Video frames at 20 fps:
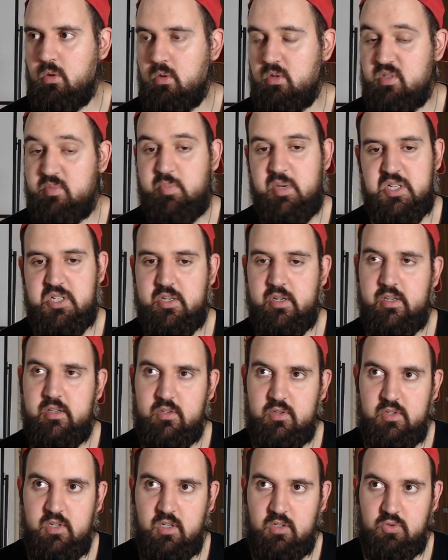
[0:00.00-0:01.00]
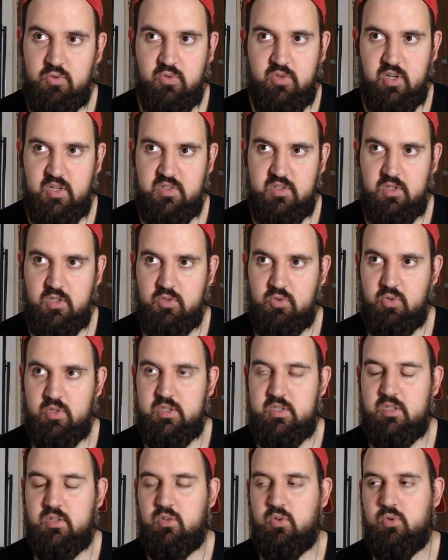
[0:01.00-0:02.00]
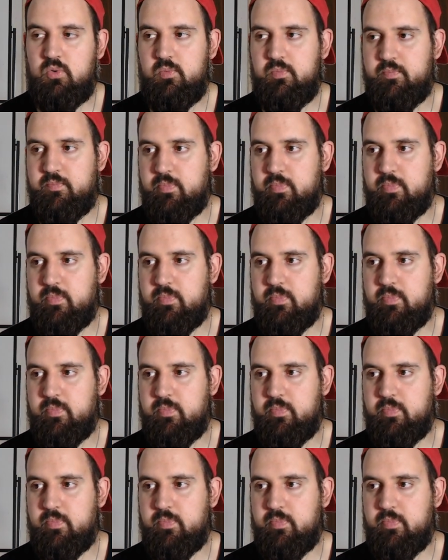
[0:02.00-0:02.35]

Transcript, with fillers: especially in the year 2022.